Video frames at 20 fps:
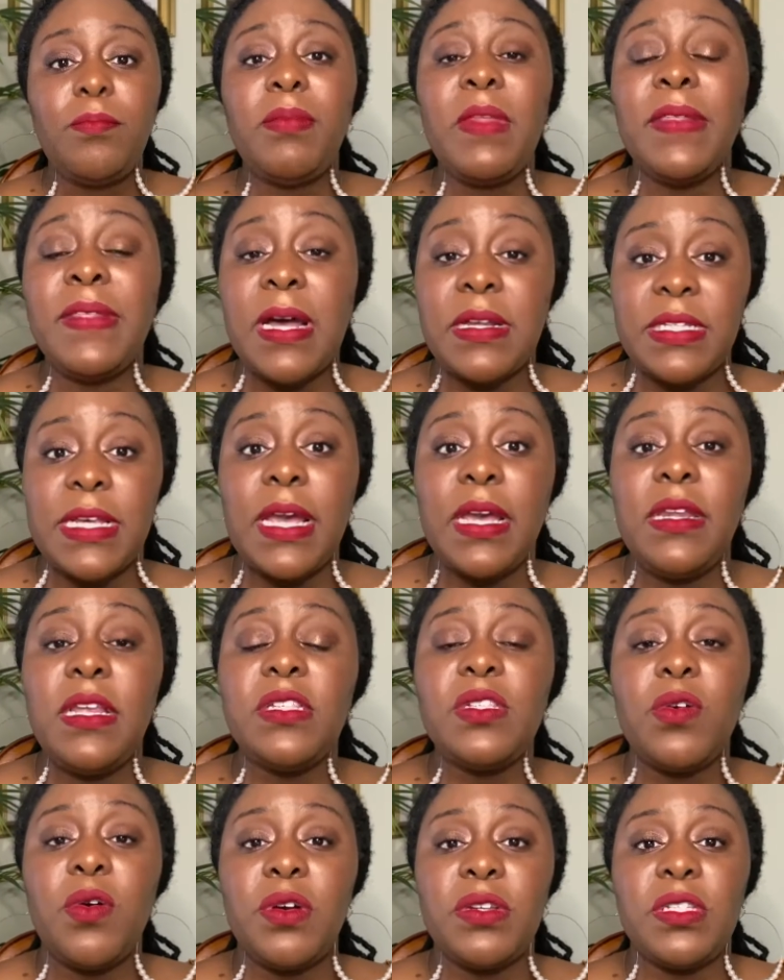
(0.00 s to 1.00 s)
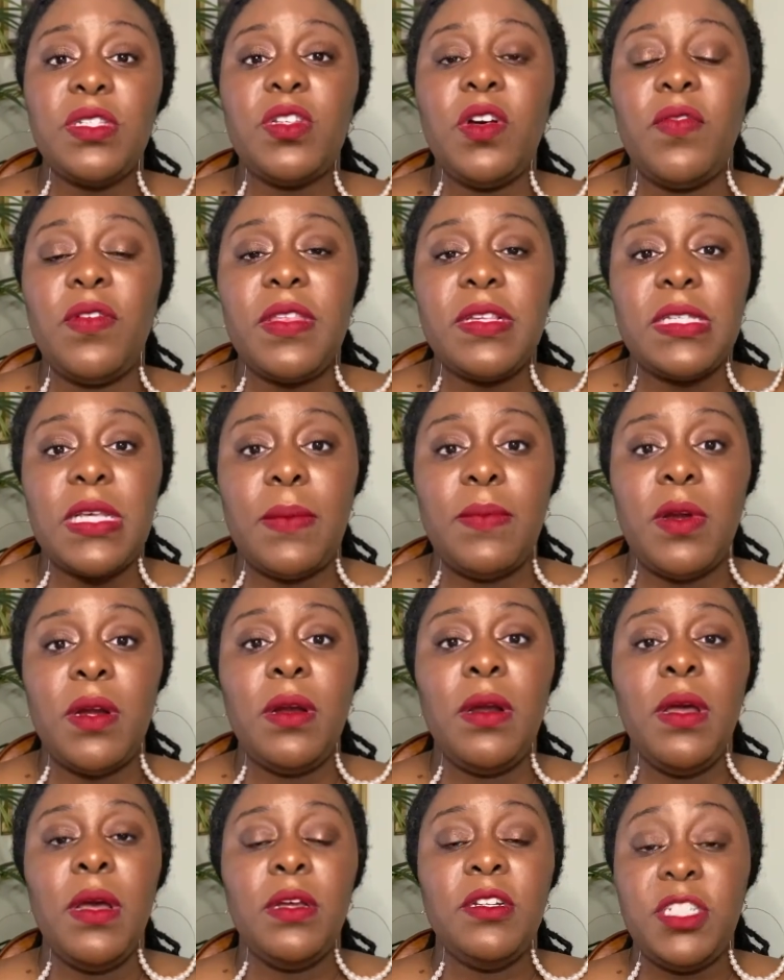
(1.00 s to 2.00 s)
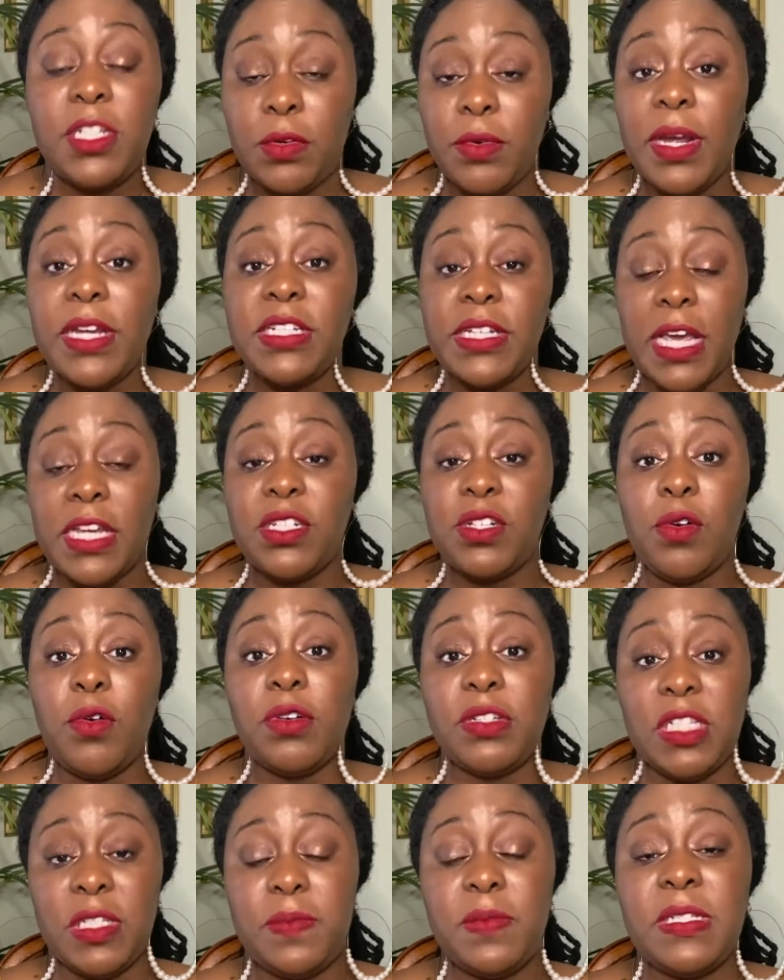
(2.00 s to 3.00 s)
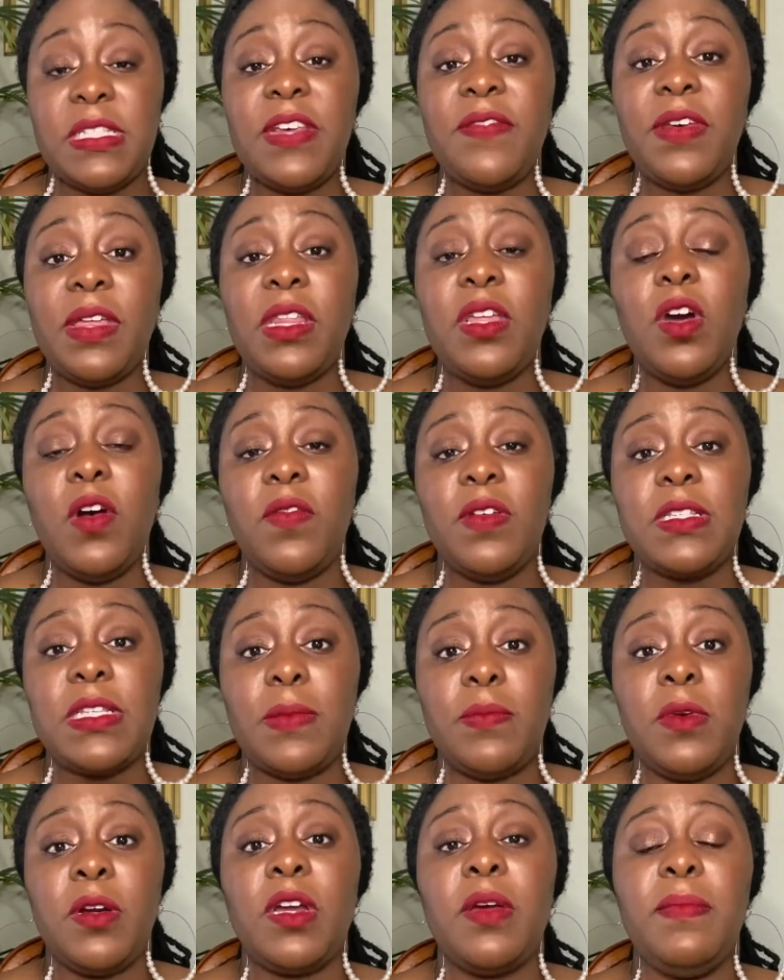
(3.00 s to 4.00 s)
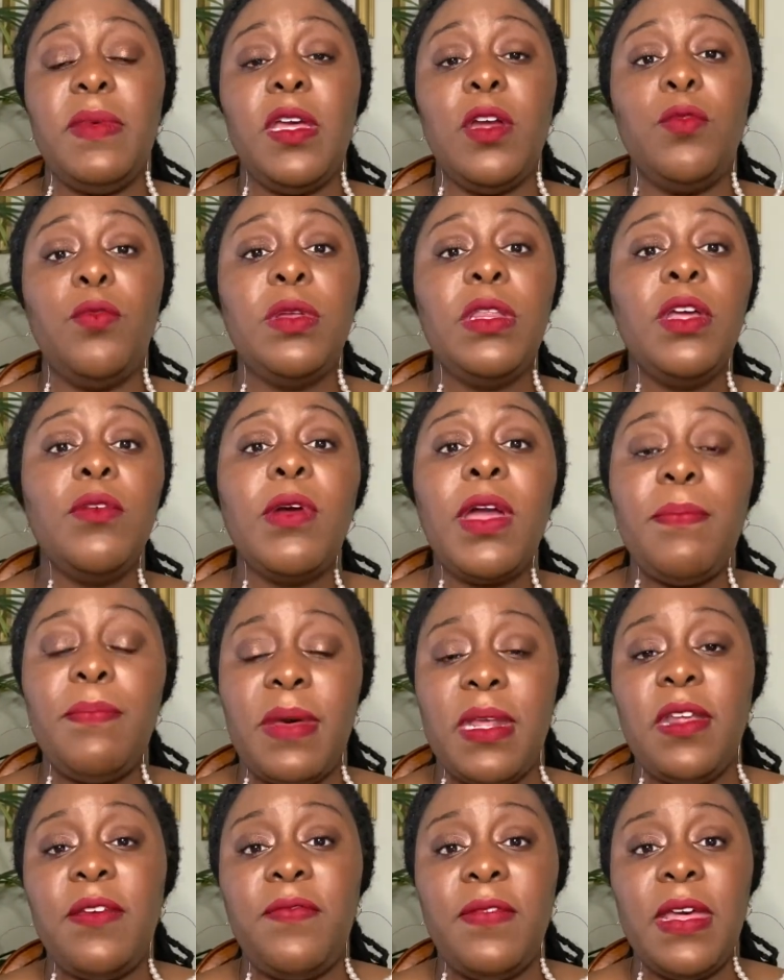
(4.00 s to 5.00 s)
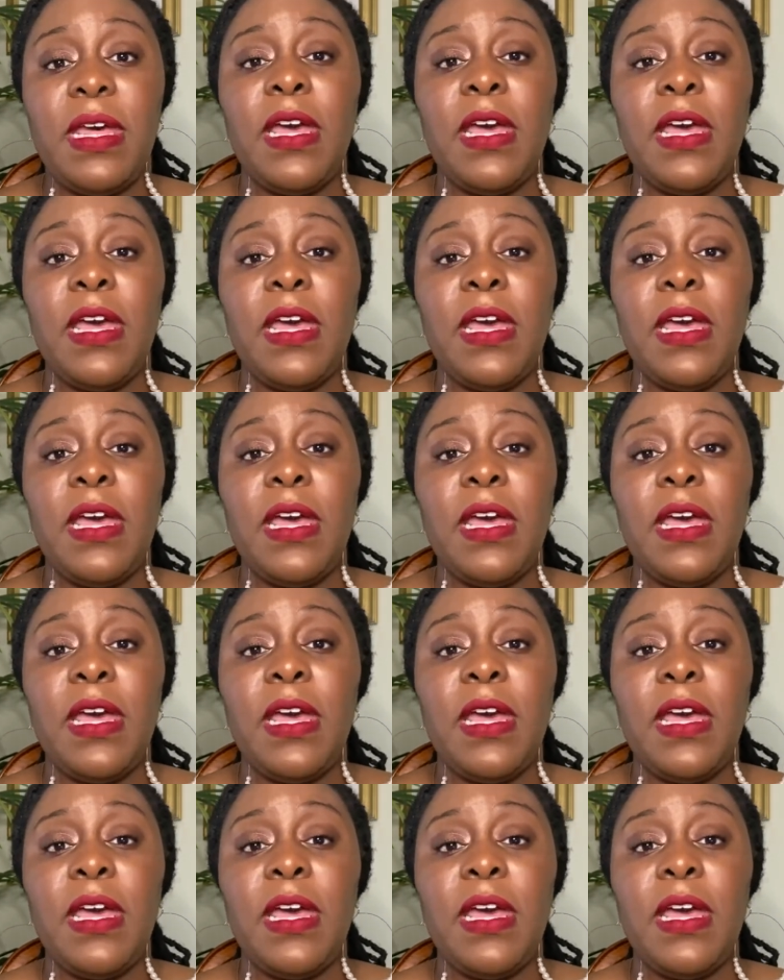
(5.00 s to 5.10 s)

Now, taking these courses over the summer, general education courses specifically over the summer, can be a really great benefit